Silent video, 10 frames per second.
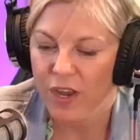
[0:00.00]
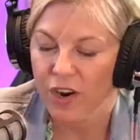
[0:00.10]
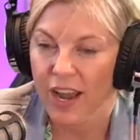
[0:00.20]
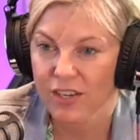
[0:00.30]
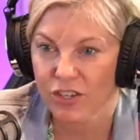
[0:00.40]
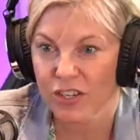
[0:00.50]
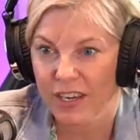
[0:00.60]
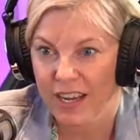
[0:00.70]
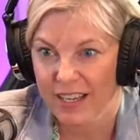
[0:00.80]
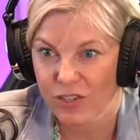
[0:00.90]
are actually
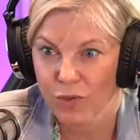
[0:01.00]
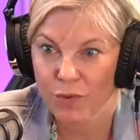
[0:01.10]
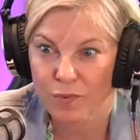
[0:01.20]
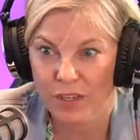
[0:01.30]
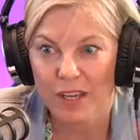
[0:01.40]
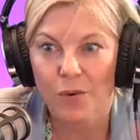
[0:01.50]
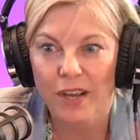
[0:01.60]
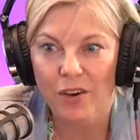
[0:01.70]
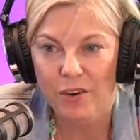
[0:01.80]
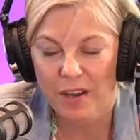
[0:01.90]
going to head to a really
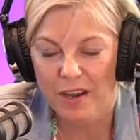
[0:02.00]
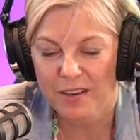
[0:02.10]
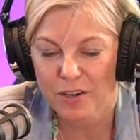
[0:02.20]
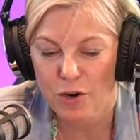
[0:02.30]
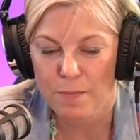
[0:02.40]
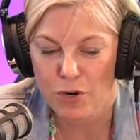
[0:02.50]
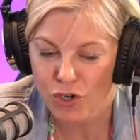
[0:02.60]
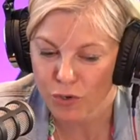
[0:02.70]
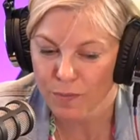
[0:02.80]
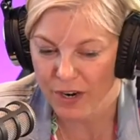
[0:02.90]
quick
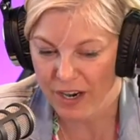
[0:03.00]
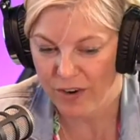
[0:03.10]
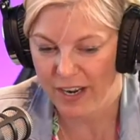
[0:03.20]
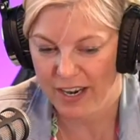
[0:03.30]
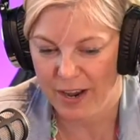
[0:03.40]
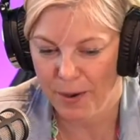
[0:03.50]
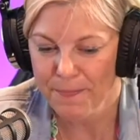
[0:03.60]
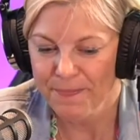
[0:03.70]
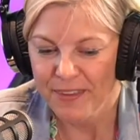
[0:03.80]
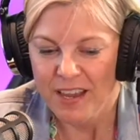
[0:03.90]
commercial break right
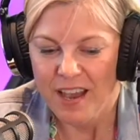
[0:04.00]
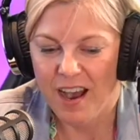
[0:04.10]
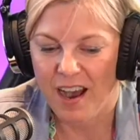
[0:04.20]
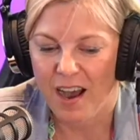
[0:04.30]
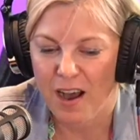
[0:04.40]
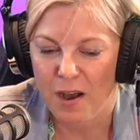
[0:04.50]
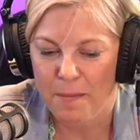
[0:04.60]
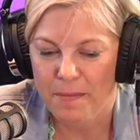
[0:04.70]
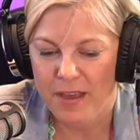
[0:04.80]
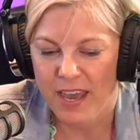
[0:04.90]
now.
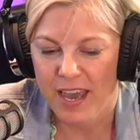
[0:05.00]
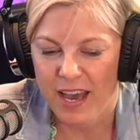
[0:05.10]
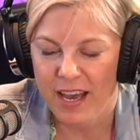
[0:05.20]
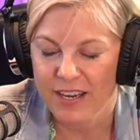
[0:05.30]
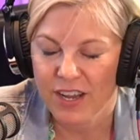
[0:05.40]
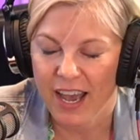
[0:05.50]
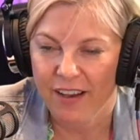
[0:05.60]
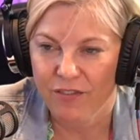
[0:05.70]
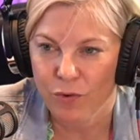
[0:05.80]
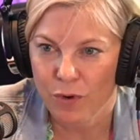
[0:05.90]
And
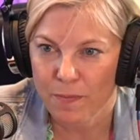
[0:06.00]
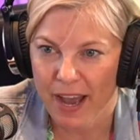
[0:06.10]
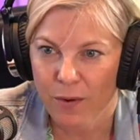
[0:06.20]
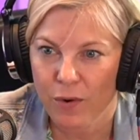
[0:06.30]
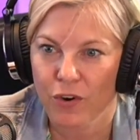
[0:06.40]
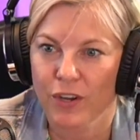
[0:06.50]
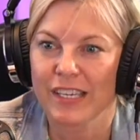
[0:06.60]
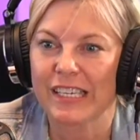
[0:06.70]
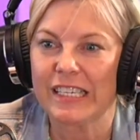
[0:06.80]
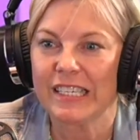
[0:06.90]
after we're back, we're
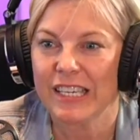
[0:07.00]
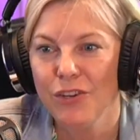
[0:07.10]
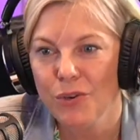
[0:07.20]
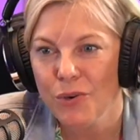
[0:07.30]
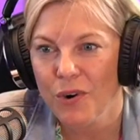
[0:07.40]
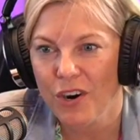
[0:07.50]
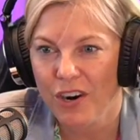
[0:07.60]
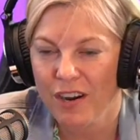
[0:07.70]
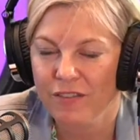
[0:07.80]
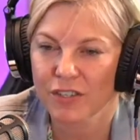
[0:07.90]
going to continue
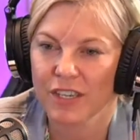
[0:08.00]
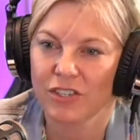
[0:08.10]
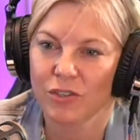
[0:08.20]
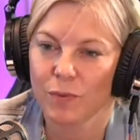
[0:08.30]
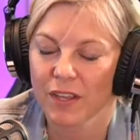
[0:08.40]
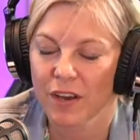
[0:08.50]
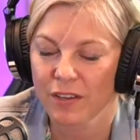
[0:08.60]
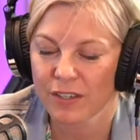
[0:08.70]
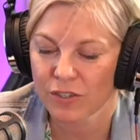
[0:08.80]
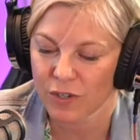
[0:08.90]
our conversation with
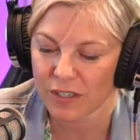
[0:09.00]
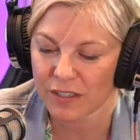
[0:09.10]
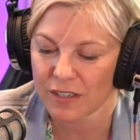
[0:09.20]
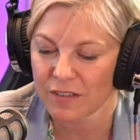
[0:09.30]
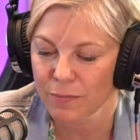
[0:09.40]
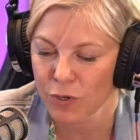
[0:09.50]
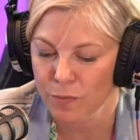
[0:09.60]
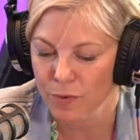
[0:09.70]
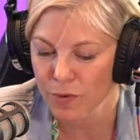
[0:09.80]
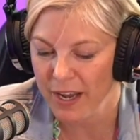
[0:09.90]
Holly Strickland of
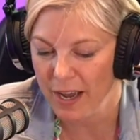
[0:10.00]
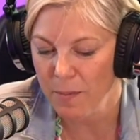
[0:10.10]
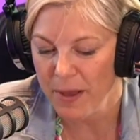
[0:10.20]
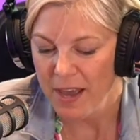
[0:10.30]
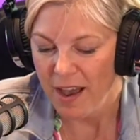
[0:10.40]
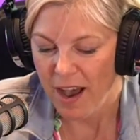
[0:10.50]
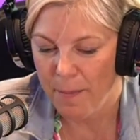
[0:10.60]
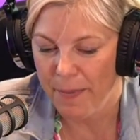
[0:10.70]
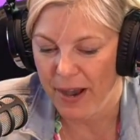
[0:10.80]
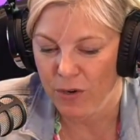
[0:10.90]
Burn Boot Camp
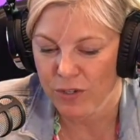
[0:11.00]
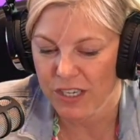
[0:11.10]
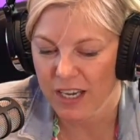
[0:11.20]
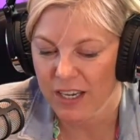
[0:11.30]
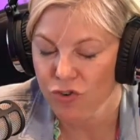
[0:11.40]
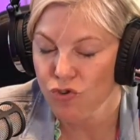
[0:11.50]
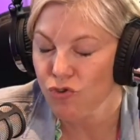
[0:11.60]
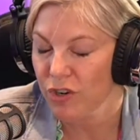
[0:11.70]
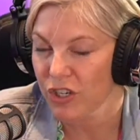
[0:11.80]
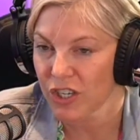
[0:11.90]
about
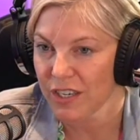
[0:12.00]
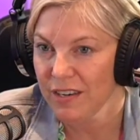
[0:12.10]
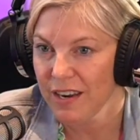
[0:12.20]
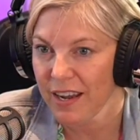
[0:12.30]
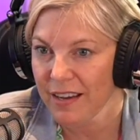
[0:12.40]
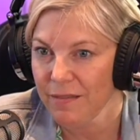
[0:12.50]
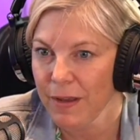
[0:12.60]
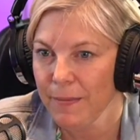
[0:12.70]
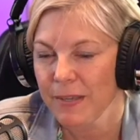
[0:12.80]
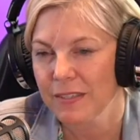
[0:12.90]
nutrition
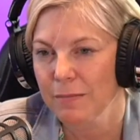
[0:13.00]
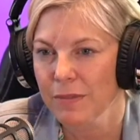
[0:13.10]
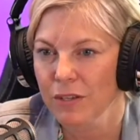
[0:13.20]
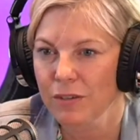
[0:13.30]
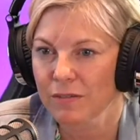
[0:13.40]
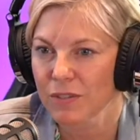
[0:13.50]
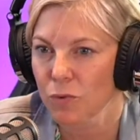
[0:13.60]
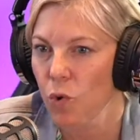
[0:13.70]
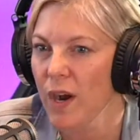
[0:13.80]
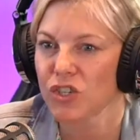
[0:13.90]
and maybe some
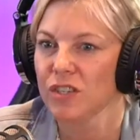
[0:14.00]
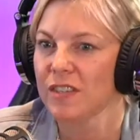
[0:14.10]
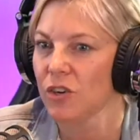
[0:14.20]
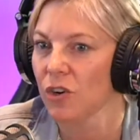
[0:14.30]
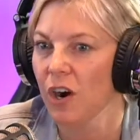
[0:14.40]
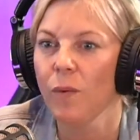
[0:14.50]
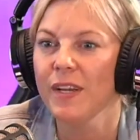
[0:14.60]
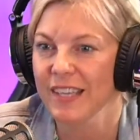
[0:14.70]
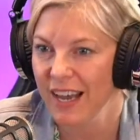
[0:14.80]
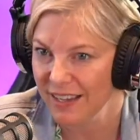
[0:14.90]
questions that you're
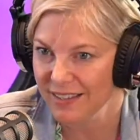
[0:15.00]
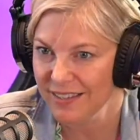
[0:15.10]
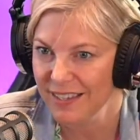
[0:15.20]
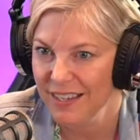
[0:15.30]
always asked.